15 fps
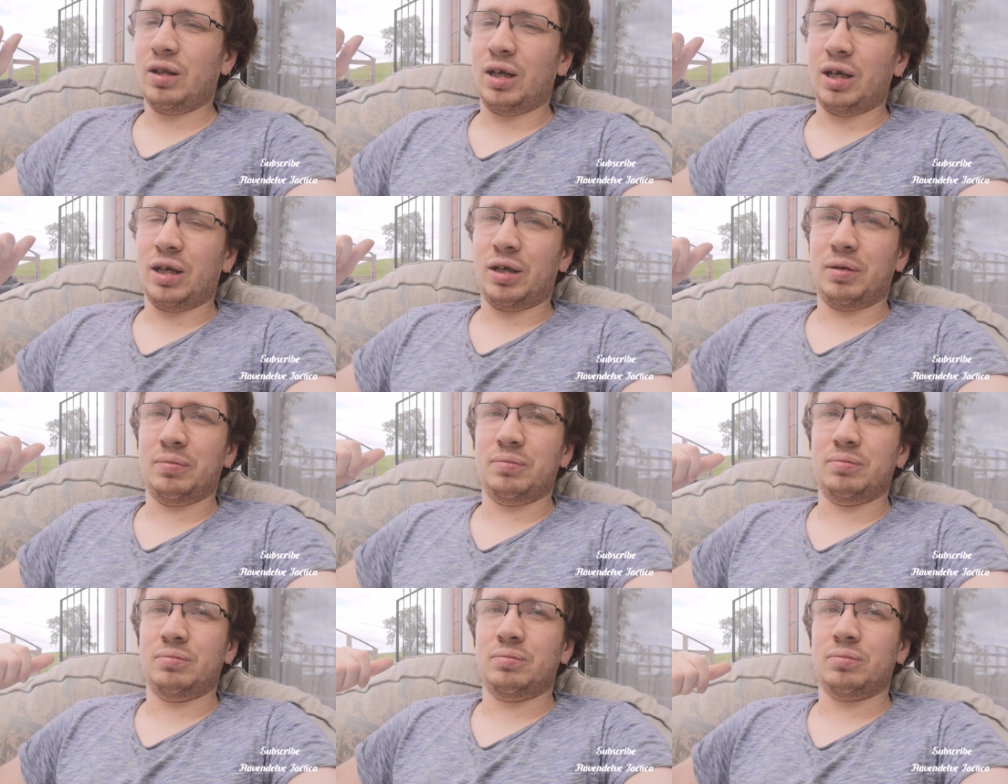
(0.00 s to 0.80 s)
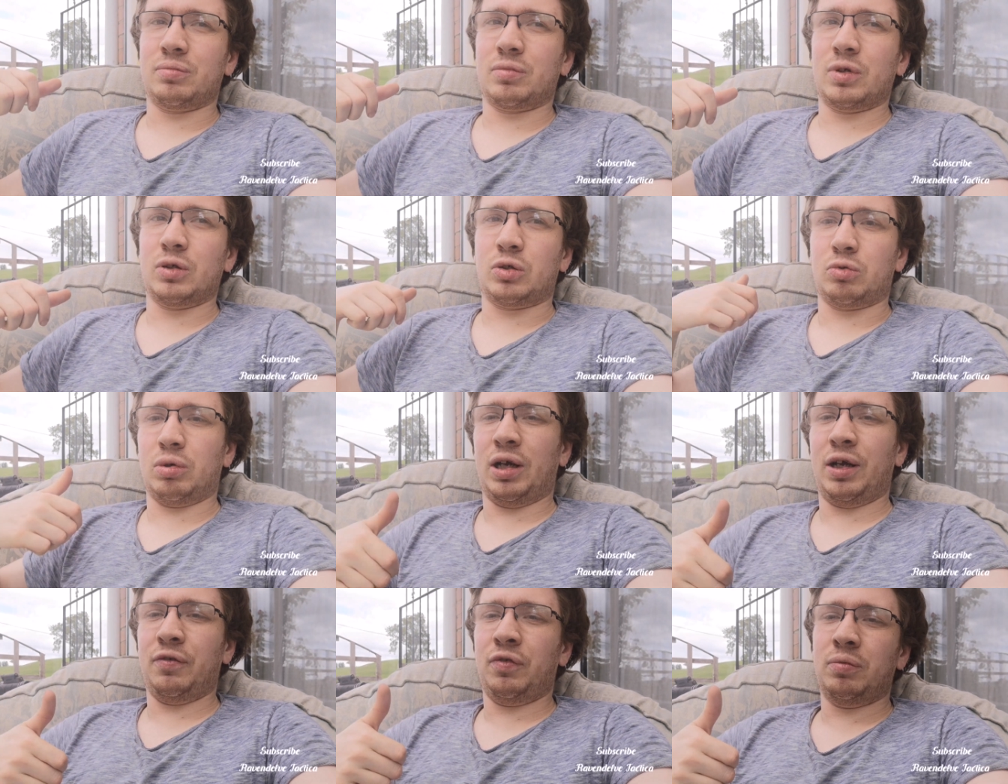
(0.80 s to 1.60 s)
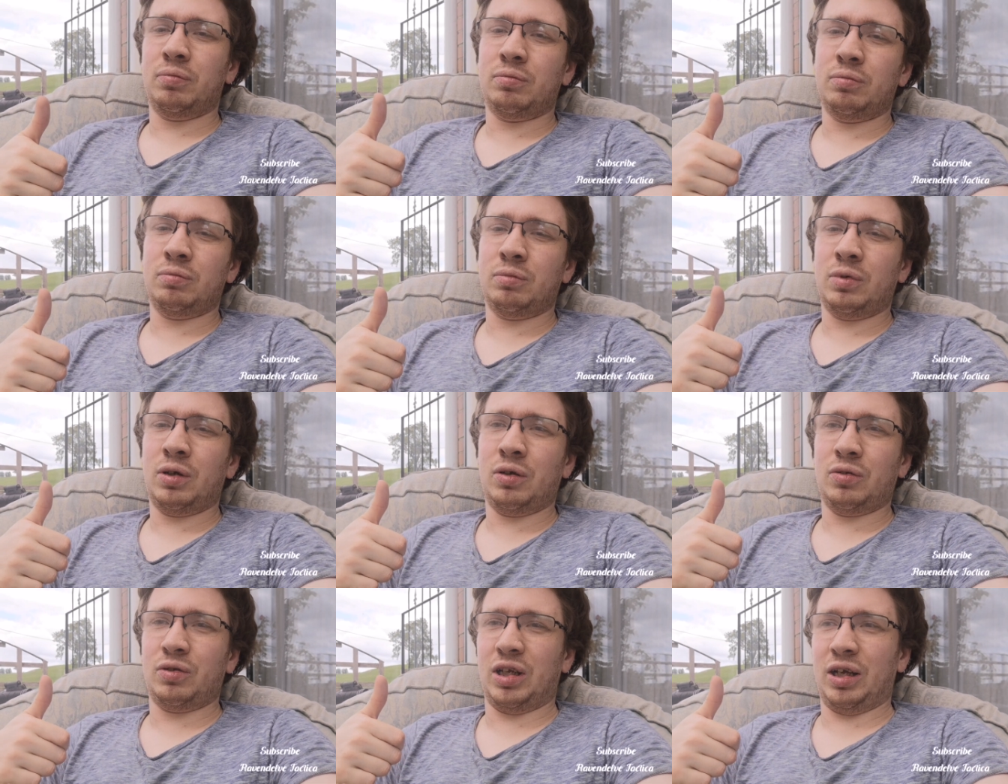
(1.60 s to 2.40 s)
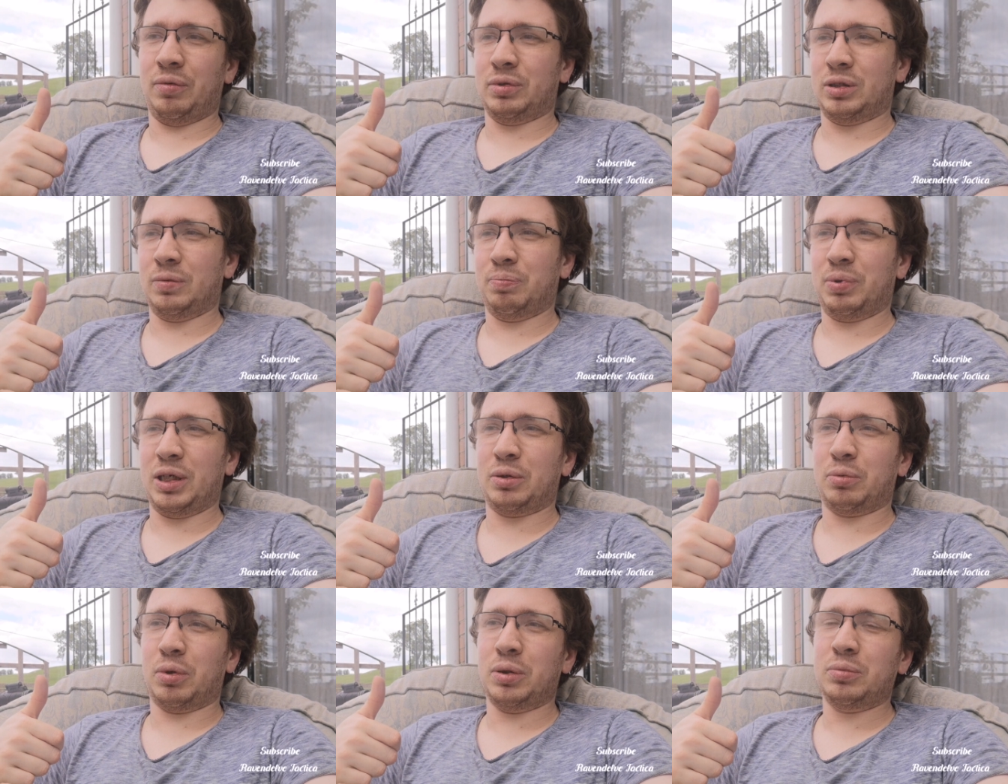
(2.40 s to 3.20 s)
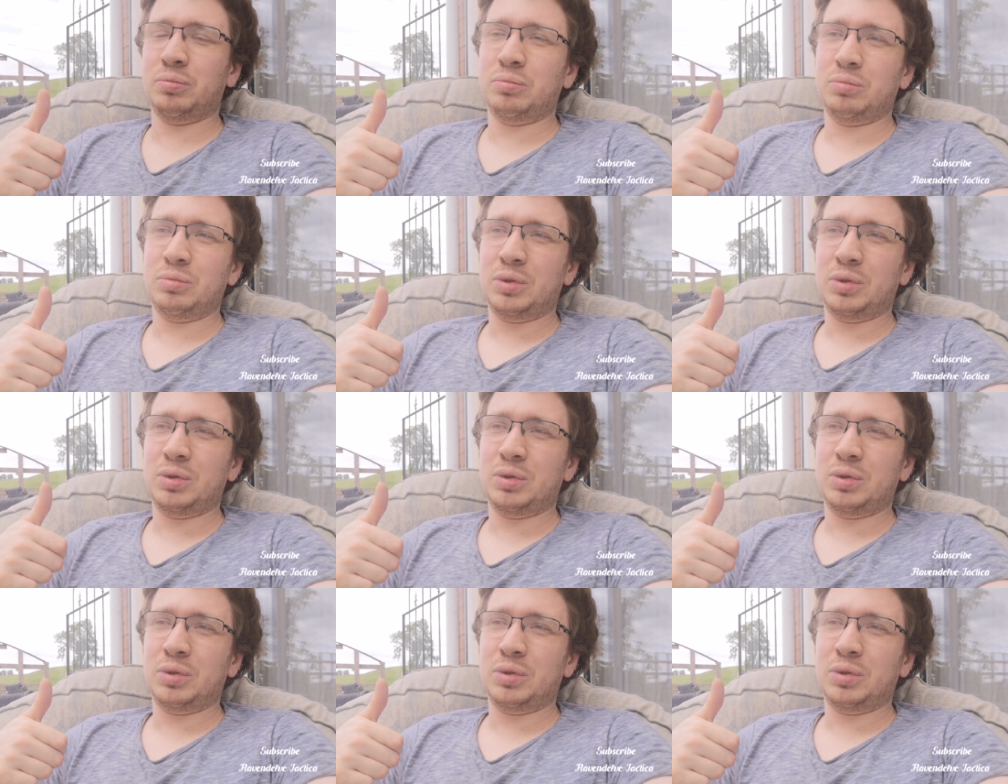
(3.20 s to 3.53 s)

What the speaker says: Grav, that was a big one.